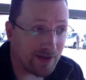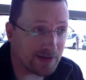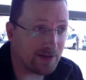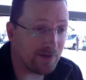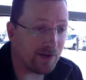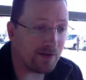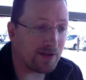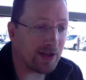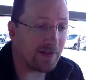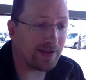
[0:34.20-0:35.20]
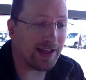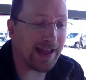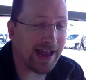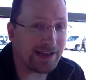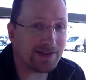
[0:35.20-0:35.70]
First of all, you have to
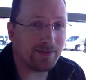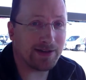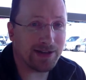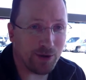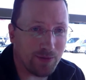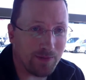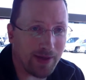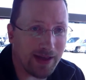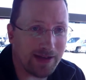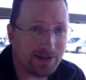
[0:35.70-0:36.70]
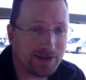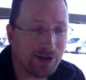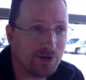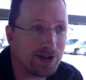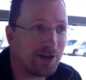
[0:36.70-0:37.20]
engage them as human beings.
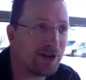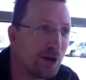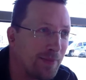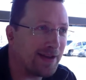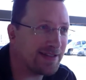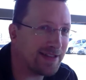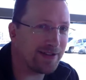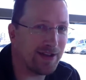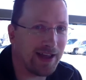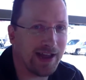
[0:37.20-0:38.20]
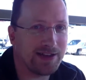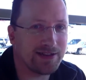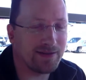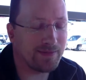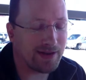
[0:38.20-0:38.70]
Use your humanity to engage
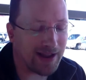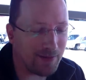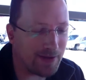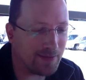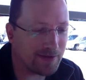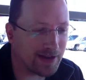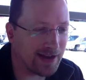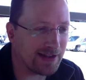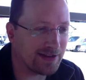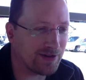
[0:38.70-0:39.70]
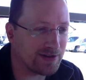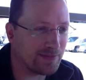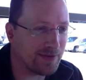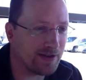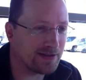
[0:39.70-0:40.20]
them. Allow people to connect to you as
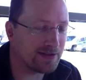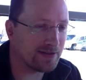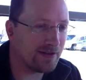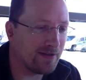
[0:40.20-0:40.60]
a person.